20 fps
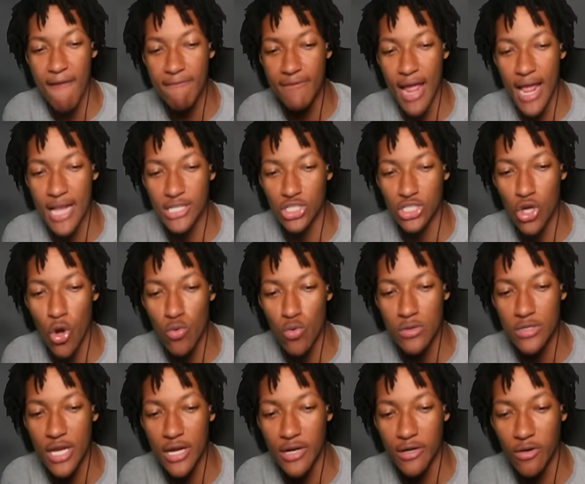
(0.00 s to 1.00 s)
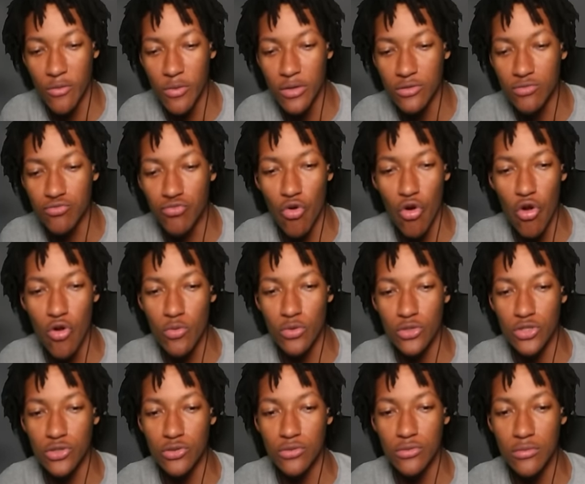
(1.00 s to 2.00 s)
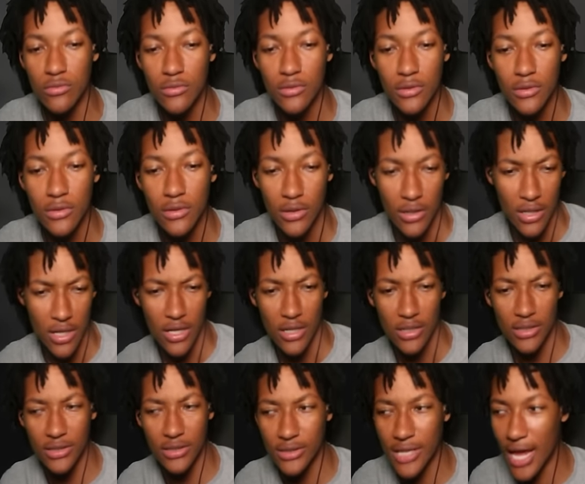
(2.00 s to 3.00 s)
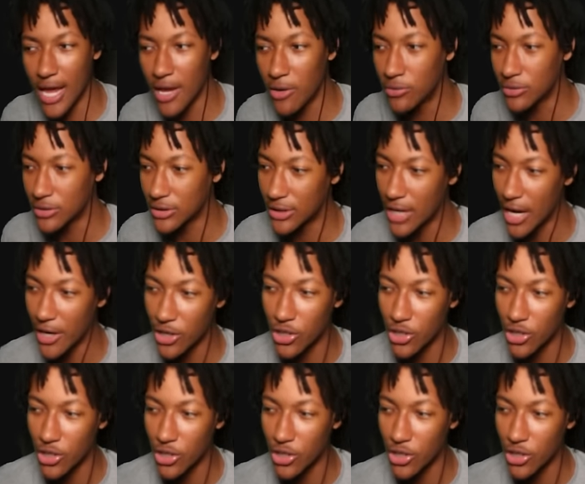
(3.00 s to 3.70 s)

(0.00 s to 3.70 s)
days ago dinner. What's wrong with you? These angles is kind of